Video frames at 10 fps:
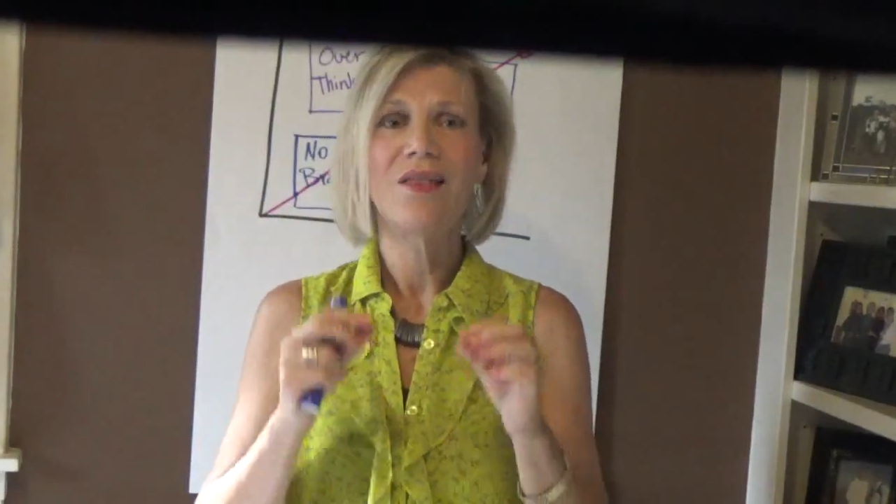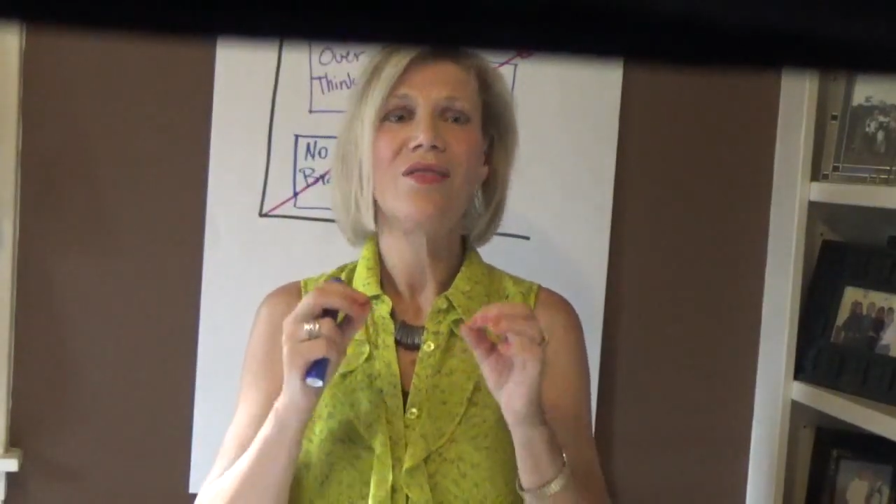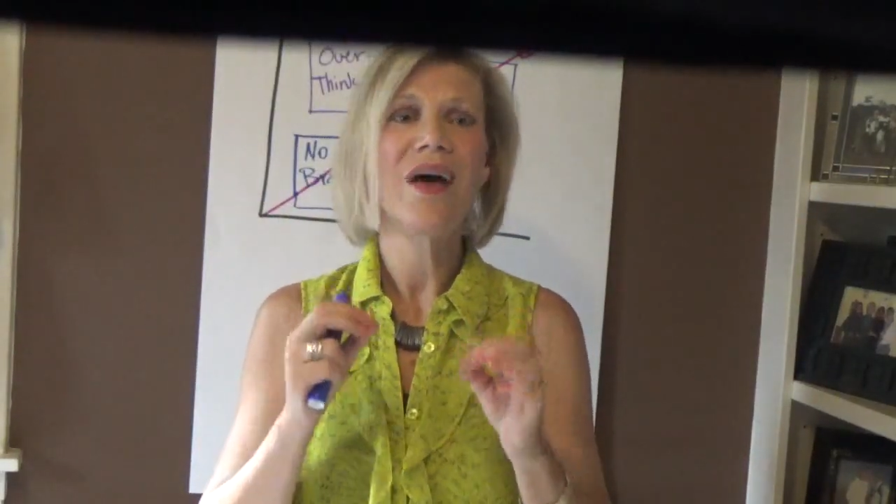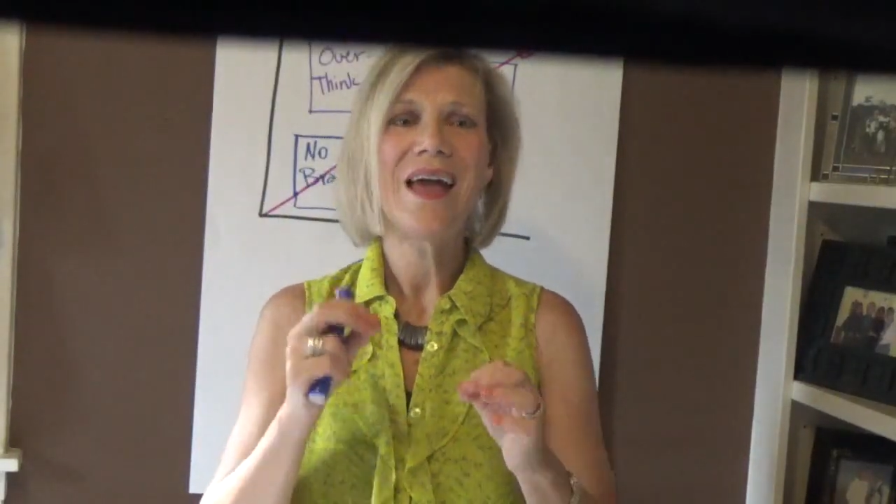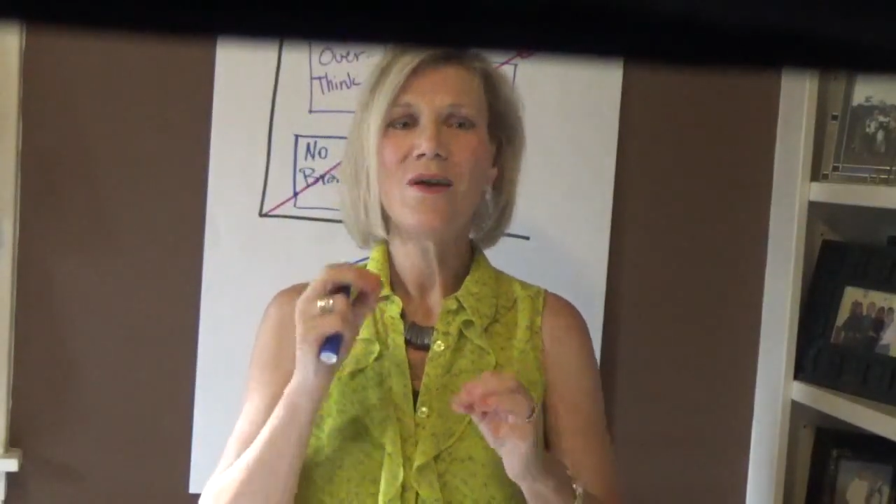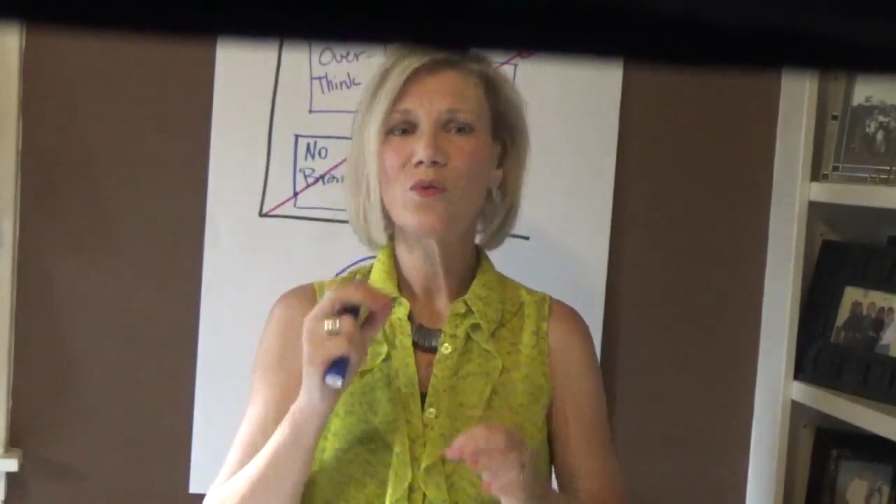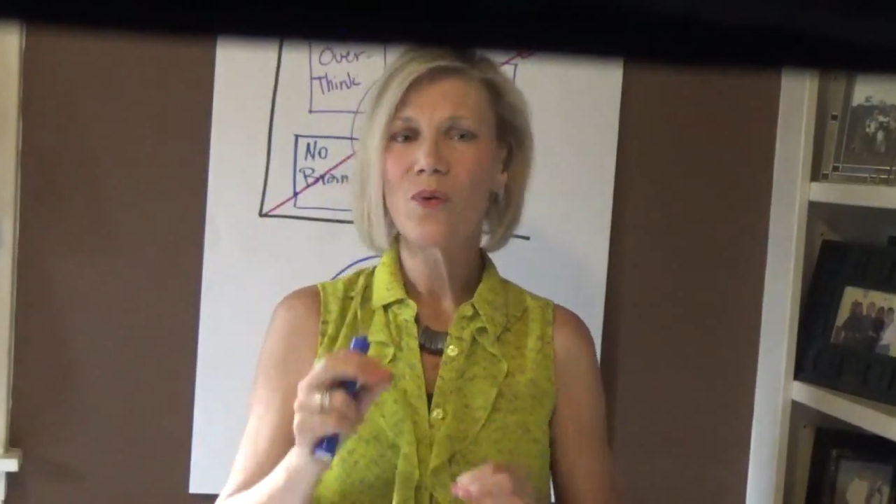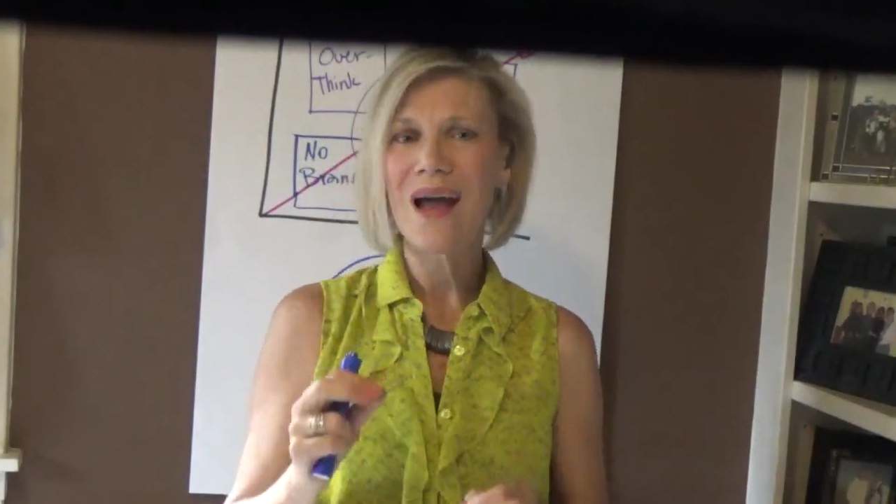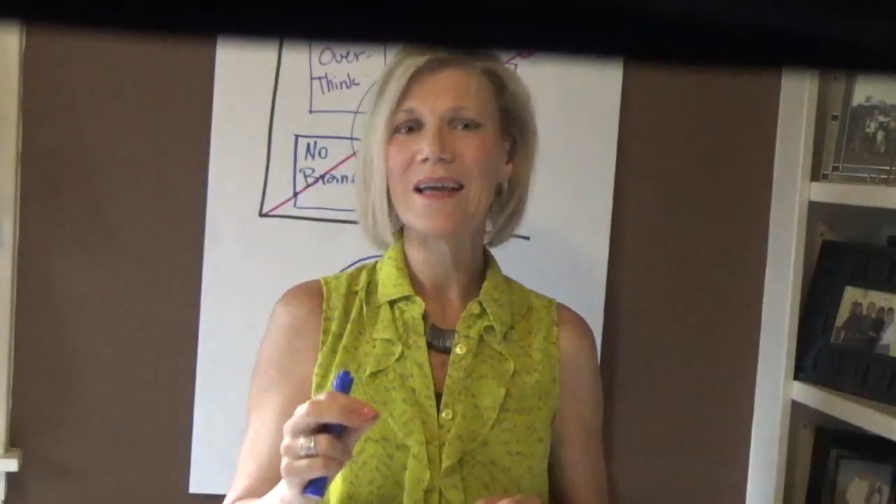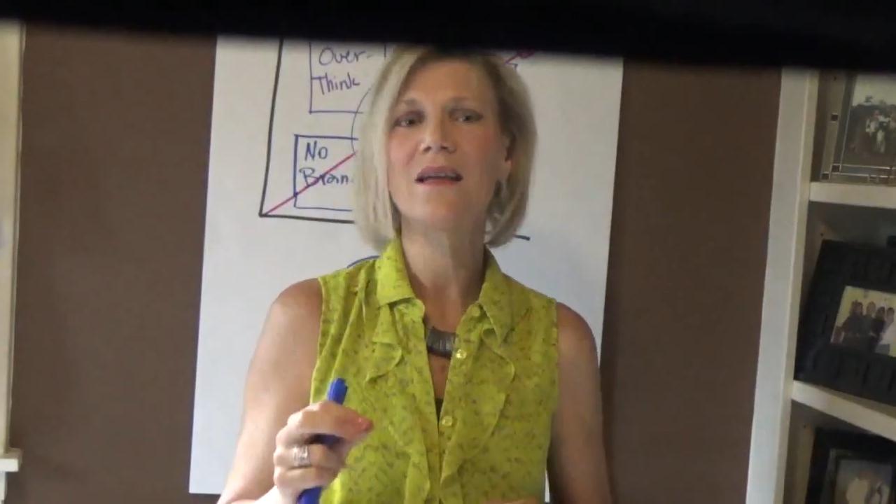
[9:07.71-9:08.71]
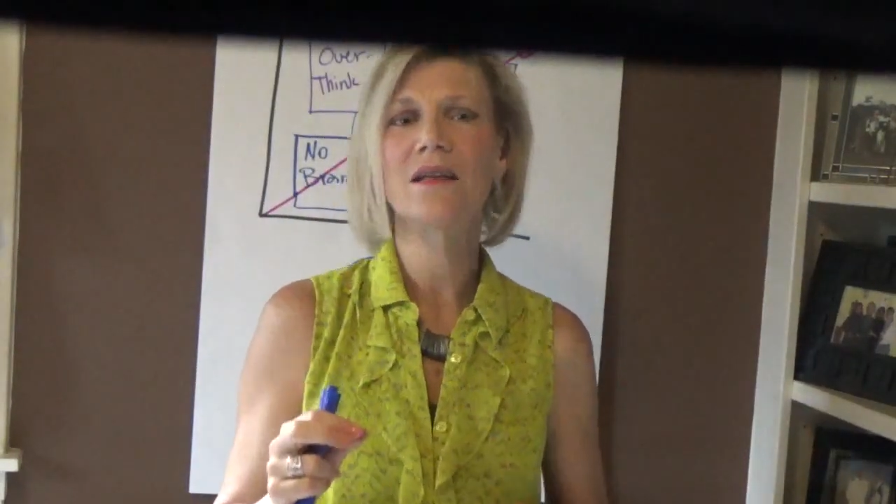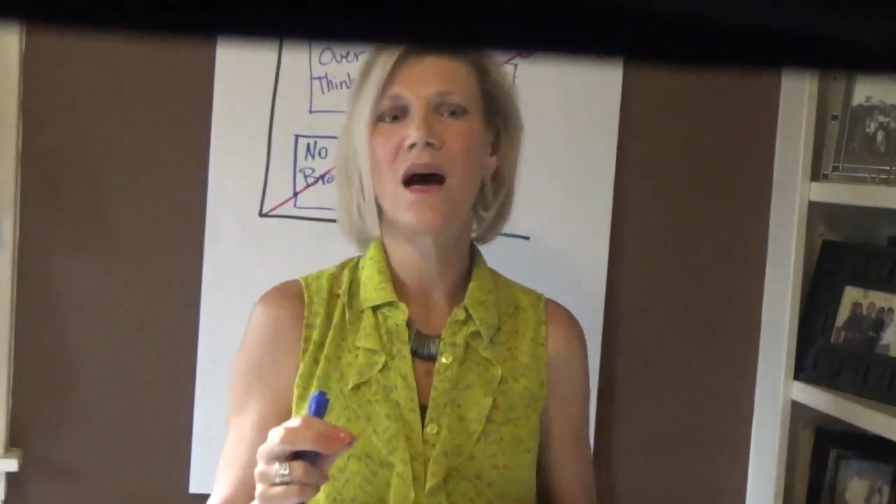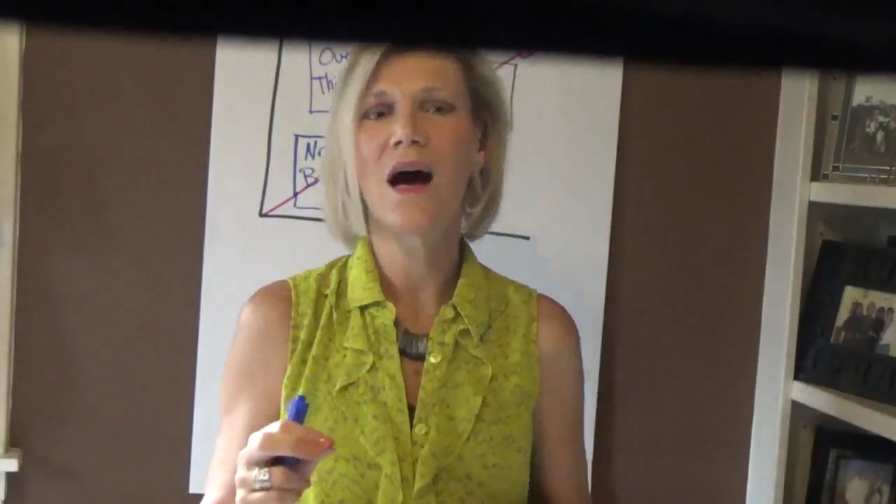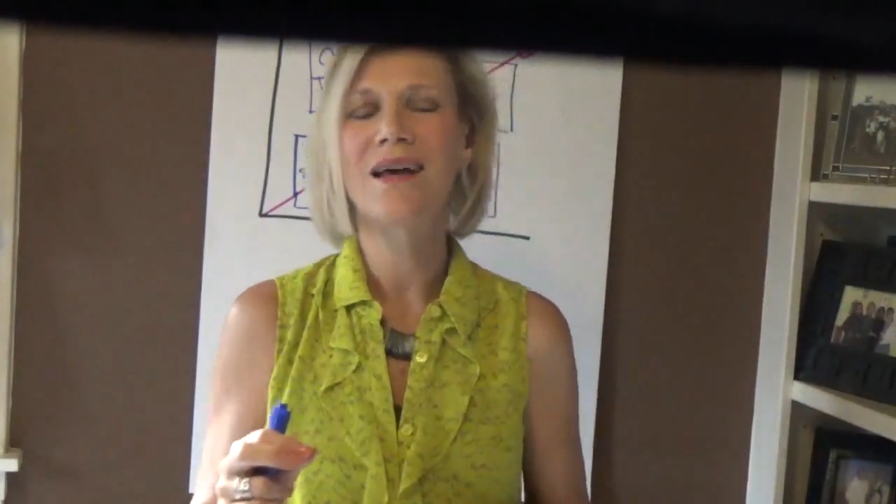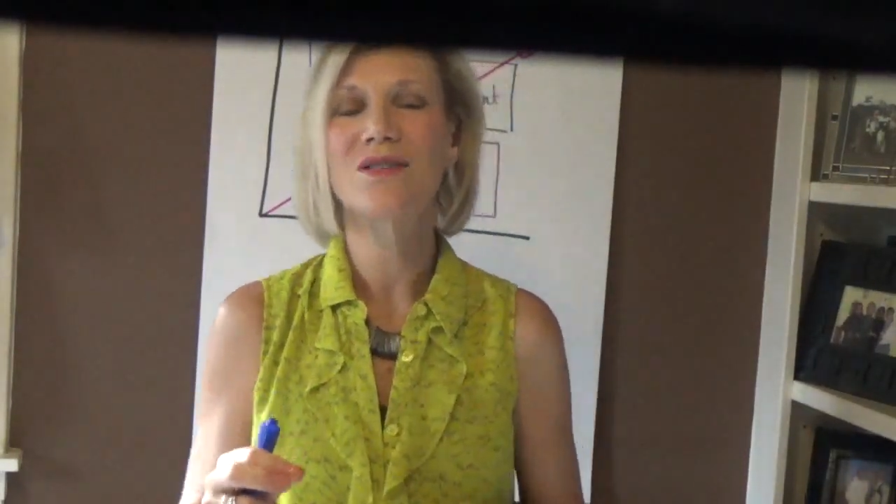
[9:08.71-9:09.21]
they
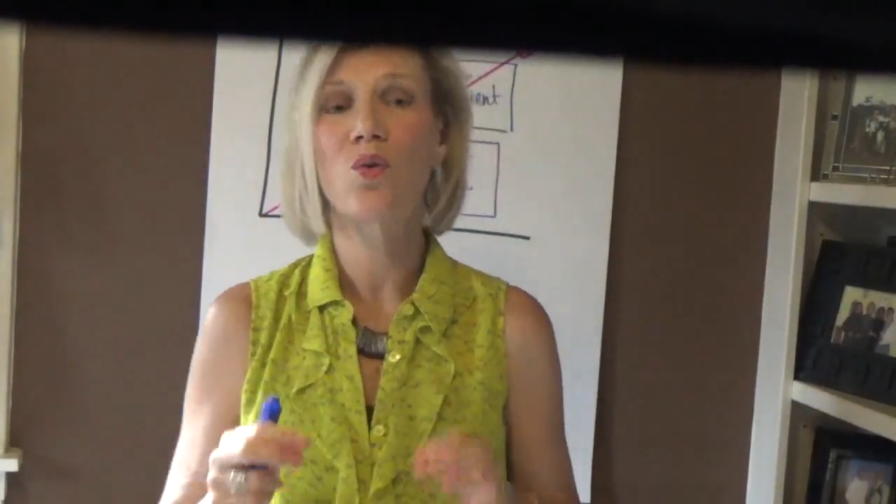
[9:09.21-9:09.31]
recognized